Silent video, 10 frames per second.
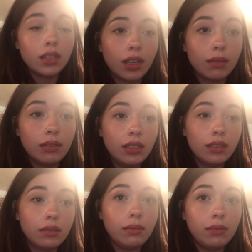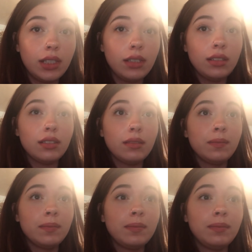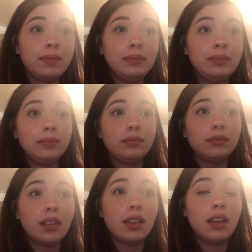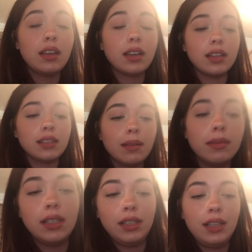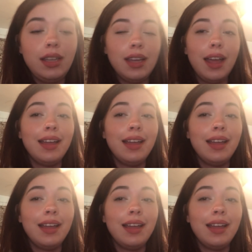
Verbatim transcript: it's happening in three minutes. Guys, I'm literally,